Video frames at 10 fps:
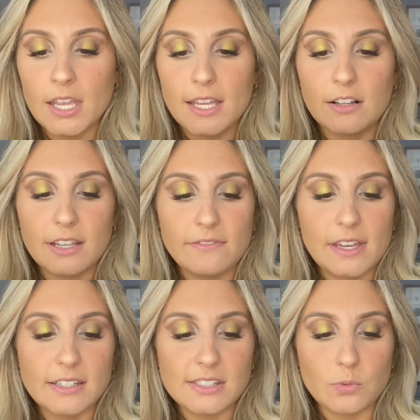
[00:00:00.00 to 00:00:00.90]
and I'll give
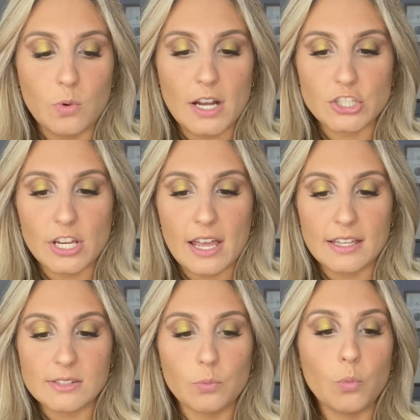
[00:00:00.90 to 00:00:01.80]
that a swatch
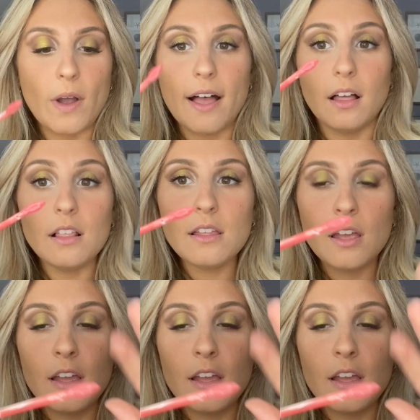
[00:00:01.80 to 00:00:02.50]
as well.